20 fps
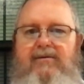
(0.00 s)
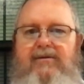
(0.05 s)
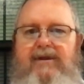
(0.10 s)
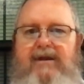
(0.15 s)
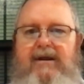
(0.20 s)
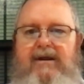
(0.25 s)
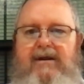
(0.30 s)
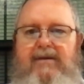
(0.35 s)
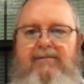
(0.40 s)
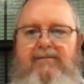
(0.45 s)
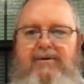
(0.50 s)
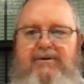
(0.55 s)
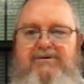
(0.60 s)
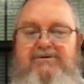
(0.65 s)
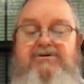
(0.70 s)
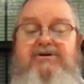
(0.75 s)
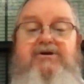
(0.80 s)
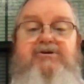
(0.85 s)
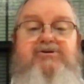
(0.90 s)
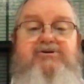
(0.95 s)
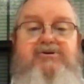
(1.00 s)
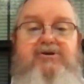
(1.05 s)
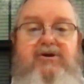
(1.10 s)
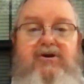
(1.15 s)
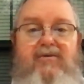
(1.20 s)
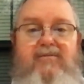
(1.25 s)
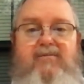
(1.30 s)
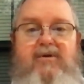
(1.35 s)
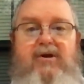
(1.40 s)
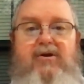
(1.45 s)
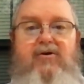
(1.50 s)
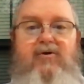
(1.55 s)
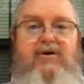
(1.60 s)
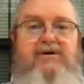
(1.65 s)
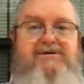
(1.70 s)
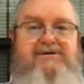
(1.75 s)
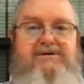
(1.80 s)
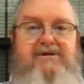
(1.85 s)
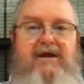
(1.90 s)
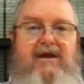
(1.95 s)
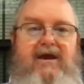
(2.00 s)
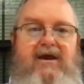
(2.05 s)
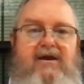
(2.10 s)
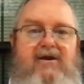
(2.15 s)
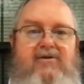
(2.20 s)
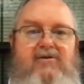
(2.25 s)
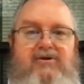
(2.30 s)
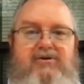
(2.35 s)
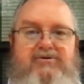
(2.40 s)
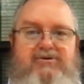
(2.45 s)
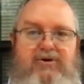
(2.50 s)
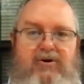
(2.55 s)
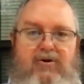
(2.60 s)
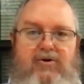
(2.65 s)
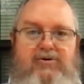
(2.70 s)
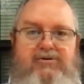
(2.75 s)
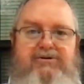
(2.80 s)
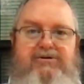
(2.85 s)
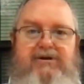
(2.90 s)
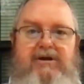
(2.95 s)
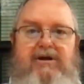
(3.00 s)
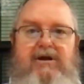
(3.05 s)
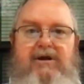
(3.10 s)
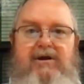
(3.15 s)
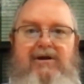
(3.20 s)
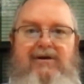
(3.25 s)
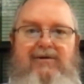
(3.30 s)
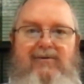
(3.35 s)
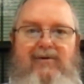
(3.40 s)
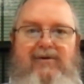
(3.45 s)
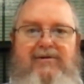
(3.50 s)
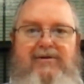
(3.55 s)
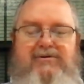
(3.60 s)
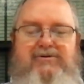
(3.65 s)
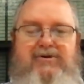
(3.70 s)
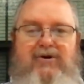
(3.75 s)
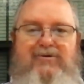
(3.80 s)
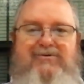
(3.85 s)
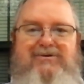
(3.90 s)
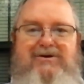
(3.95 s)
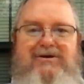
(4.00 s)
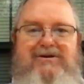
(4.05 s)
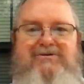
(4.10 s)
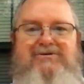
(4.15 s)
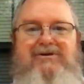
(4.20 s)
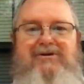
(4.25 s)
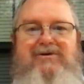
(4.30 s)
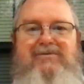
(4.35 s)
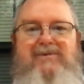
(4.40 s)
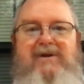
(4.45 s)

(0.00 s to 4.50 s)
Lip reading: the position of Peter as the head of the church when the church initially